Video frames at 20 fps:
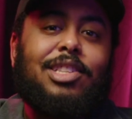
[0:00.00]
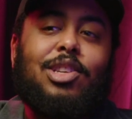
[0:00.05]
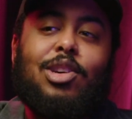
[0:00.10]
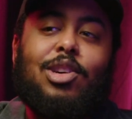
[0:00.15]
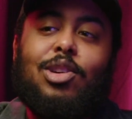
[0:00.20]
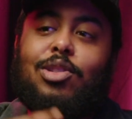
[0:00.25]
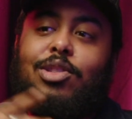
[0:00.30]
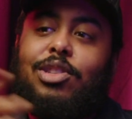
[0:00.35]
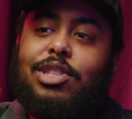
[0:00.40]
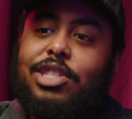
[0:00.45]

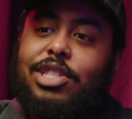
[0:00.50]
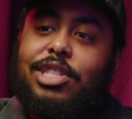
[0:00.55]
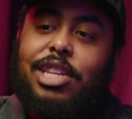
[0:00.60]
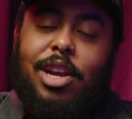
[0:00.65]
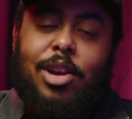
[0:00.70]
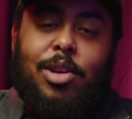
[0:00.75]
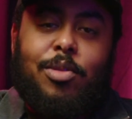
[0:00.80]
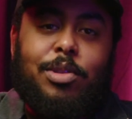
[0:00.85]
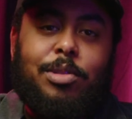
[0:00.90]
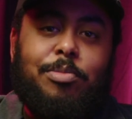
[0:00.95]
So
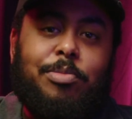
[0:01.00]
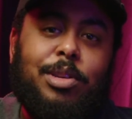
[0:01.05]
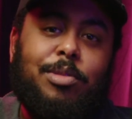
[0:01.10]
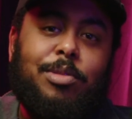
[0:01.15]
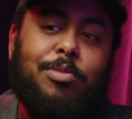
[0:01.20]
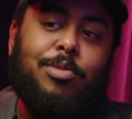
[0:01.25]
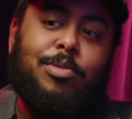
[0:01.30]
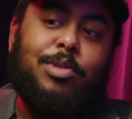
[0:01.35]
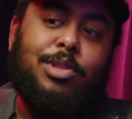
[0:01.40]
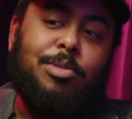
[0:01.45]
share it
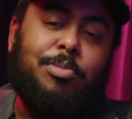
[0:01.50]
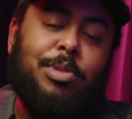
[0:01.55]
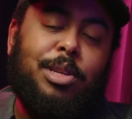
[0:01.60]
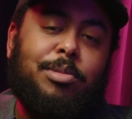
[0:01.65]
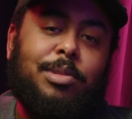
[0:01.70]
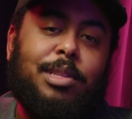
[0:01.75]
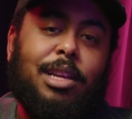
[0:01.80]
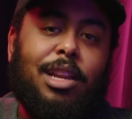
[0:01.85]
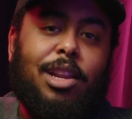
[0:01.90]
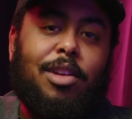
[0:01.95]
with your
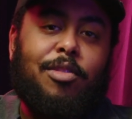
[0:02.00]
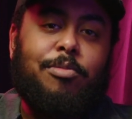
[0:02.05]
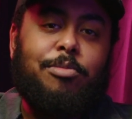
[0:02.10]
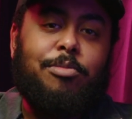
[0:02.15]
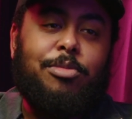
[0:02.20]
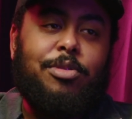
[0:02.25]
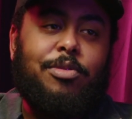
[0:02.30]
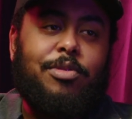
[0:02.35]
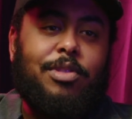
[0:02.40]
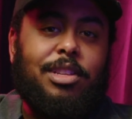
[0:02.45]
peeps that love
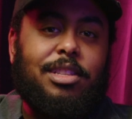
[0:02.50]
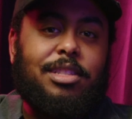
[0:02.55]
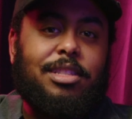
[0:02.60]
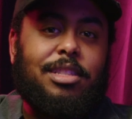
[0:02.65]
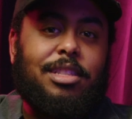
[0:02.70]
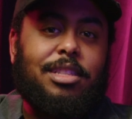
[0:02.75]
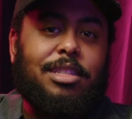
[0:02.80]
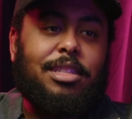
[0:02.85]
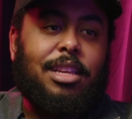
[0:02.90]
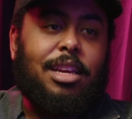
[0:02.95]
movies
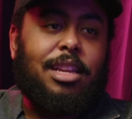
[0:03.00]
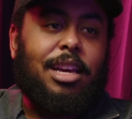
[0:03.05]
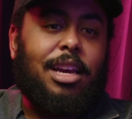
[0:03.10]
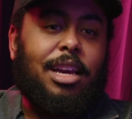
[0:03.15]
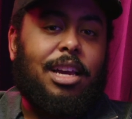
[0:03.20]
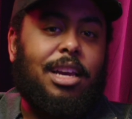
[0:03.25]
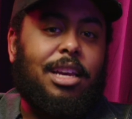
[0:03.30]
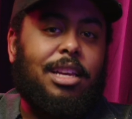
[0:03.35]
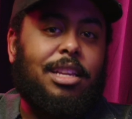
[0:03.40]
and things like that.